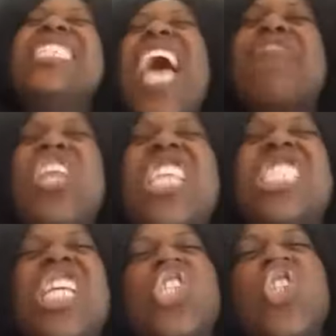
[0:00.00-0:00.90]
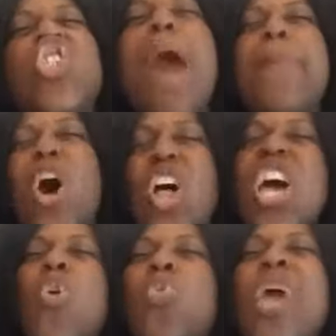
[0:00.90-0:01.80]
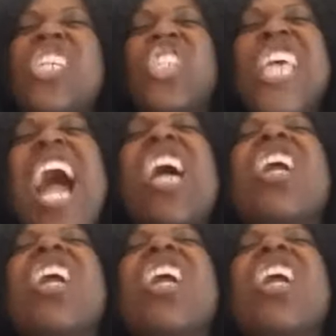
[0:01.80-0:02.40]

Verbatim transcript: devil is in trouble. We shall